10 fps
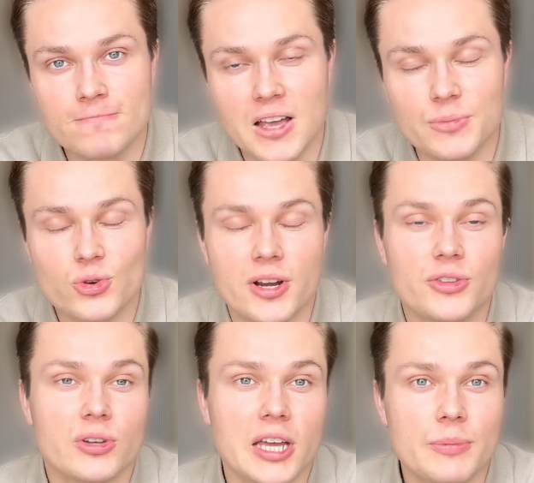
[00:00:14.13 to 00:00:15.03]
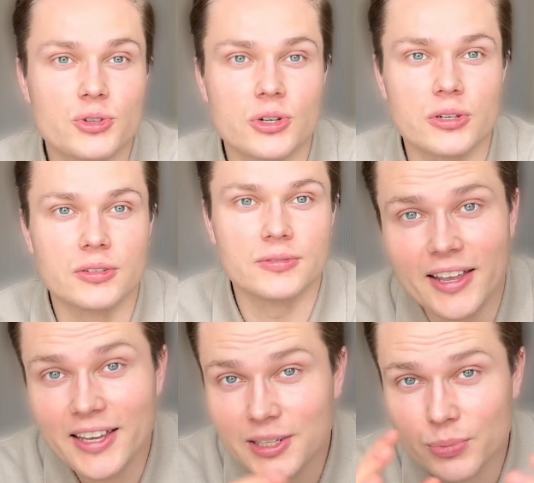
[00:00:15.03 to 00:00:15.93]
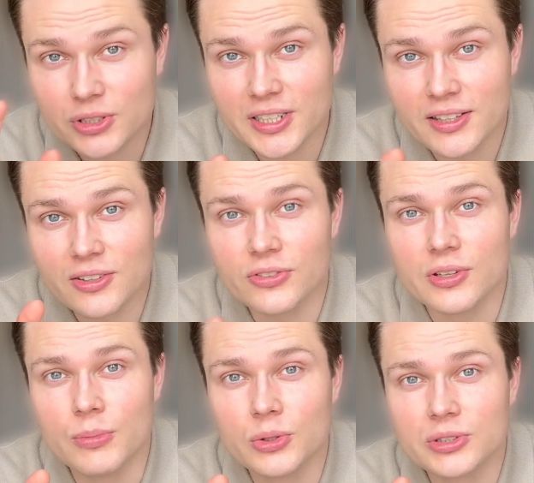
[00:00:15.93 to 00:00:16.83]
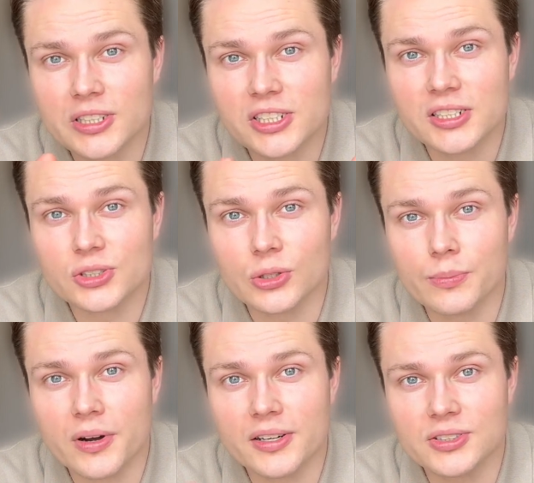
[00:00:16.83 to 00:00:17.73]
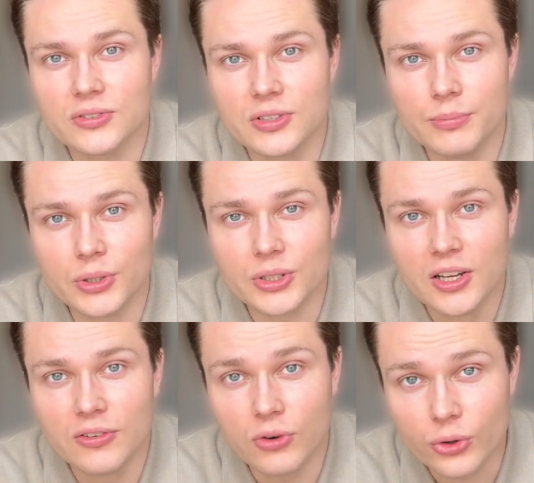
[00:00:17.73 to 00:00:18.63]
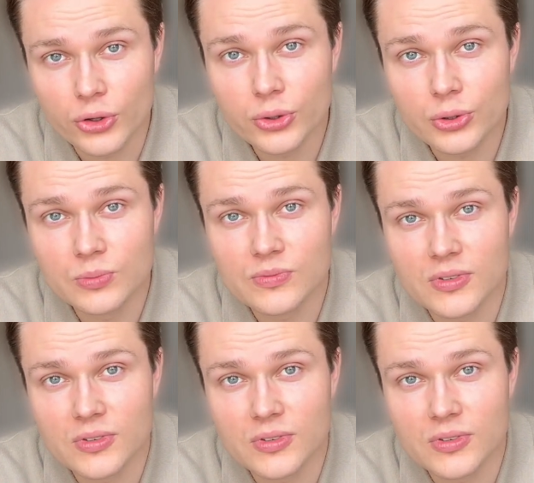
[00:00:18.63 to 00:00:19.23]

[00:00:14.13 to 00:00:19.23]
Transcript: I'm trying to capture 80% of the most essential parts of the book for you,